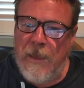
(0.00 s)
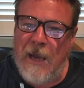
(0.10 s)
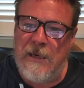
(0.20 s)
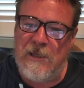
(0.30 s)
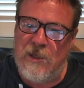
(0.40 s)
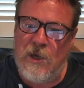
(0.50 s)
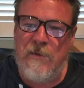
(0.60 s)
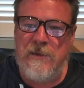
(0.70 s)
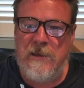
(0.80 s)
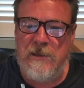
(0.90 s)
And it
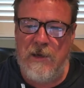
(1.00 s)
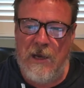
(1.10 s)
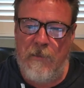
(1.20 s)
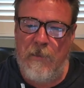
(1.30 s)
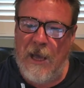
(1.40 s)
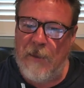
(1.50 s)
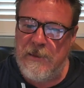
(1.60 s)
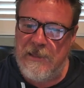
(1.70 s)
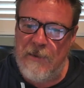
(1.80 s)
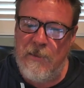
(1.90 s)
serves to
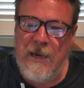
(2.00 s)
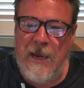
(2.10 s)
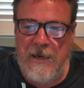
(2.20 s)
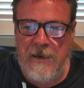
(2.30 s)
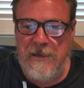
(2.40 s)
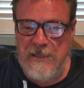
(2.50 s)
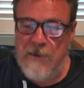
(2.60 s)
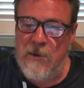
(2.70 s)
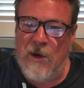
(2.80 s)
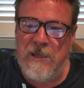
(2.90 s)
upset me and
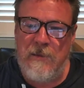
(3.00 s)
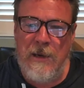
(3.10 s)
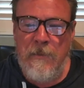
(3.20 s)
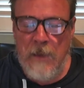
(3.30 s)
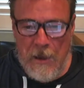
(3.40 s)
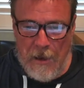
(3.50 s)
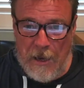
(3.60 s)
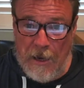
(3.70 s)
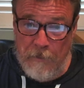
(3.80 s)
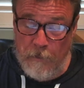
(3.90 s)
demonise me.
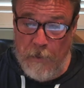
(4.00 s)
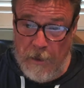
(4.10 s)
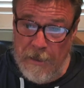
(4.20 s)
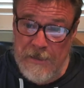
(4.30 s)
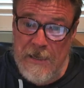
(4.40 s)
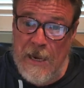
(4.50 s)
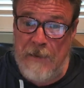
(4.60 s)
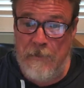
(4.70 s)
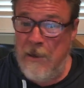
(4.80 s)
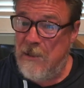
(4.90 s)
And it has a
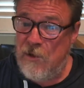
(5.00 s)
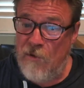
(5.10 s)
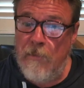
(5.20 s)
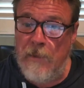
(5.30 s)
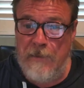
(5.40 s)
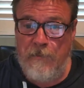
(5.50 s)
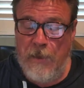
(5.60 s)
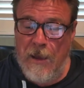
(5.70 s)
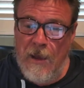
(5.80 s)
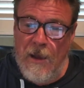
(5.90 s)
name, to rob me.
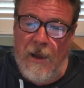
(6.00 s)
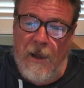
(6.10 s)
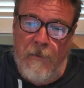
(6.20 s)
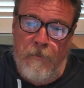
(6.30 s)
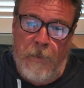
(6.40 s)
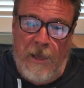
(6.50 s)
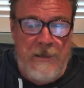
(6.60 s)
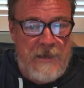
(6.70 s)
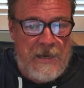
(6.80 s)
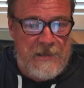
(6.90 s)
And
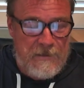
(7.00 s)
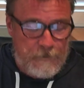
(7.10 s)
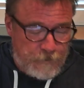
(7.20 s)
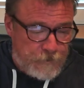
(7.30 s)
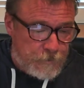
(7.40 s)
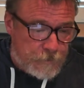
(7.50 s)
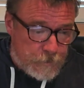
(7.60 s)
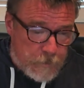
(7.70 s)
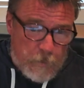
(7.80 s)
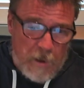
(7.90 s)
it has.
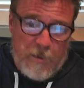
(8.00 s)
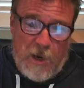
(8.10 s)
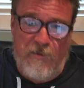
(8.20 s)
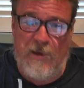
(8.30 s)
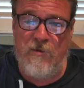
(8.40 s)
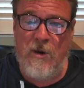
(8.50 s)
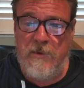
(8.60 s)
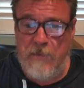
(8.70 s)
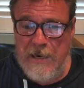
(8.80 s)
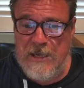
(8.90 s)
But I've been
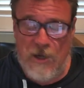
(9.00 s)
robbed many